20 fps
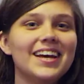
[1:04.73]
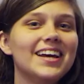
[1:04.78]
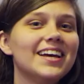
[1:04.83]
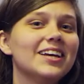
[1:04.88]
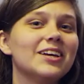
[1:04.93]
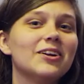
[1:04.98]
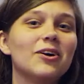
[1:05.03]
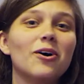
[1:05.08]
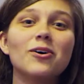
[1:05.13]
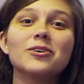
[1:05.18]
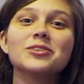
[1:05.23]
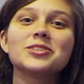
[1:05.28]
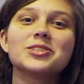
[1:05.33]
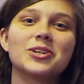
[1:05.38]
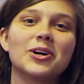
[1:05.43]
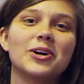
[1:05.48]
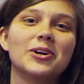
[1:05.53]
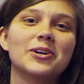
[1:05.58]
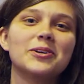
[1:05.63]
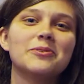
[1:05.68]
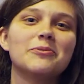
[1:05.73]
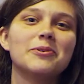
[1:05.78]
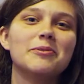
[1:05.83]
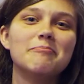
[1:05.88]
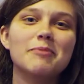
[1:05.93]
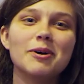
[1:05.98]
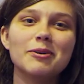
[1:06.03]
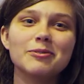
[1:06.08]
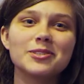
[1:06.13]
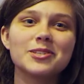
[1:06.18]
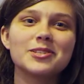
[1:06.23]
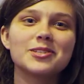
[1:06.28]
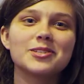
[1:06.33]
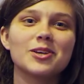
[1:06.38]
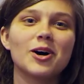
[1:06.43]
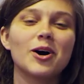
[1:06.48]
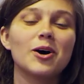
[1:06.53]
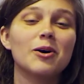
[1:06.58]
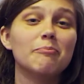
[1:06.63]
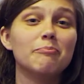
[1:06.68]
It all started when Moses
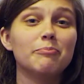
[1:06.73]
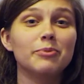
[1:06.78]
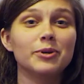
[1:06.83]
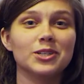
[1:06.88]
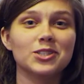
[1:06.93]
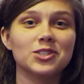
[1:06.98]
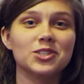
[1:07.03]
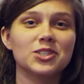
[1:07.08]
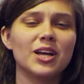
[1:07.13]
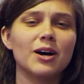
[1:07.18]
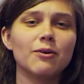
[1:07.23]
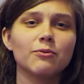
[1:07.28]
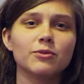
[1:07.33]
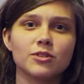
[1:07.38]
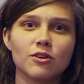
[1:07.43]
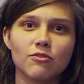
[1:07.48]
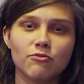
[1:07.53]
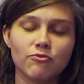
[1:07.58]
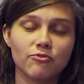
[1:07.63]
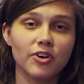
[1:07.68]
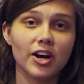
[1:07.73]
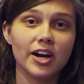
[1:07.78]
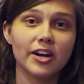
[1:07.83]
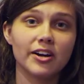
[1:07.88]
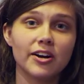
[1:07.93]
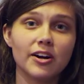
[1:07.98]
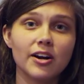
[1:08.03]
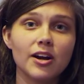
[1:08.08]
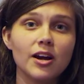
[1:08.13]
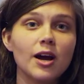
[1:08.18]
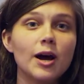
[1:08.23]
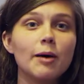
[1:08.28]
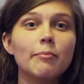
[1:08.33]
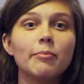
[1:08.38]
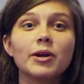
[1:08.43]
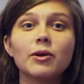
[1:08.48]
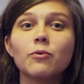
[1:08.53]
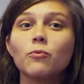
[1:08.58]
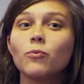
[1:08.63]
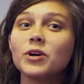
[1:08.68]
saw a bush that was on fire,
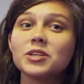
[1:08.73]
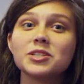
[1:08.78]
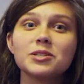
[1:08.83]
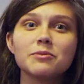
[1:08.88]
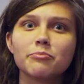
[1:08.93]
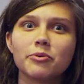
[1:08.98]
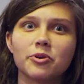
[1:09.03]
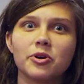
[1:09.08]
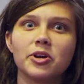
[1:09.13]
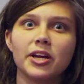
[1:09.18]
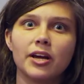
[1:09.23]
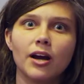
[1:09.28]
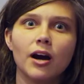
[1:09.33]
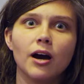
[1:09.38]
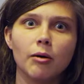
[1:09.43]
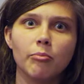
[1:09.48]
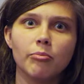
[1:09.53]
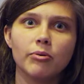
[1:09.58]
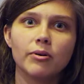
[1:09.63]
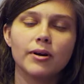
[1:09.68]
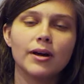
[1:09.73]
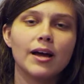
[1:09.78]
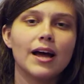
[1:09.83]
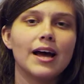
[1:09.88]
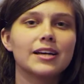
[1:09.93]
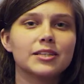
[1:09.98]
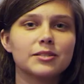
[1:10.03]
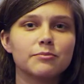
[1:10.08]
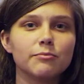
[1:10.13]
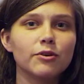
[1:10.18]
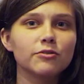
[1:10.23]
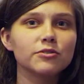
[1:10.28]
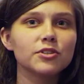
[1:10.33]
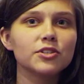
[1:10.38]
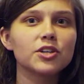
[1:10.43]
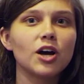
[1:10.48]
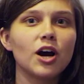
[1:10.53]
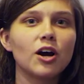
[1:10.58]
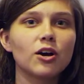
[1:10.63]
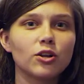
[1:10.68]
but it wasn't burning up. As Moses
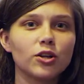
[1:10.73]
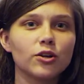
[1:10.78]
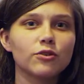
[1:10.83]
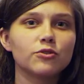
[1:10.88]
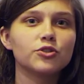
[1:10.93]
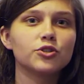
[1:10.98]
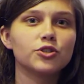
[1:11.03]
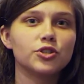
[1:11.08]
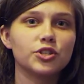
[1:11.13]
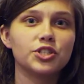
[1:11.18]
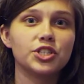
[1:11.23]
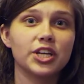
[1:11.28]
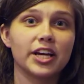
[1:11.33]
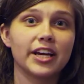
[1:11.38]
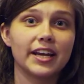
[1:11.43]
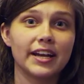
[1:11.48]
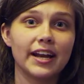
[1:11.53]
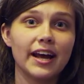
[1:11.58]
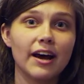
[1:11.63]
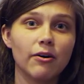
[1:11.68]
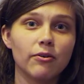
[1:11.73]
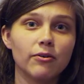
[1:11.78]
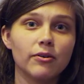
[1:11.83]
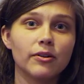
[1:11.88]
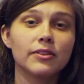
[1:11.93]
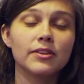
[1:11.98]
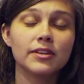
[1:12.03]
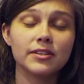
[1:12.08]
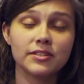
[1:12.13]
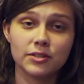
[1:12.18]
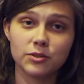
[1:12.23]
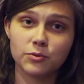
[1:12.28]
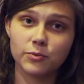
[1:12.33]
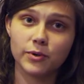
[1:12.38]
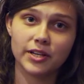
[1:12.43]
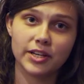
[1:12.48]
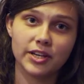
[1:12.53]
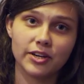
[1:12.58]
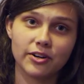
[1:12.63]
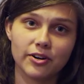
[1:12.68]
got closer to check it out, this is
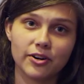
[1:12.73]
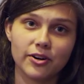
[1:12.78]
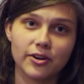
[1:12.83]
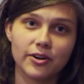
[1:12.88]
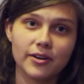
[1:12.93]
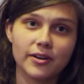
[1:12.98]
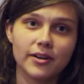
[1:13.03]
what he heard.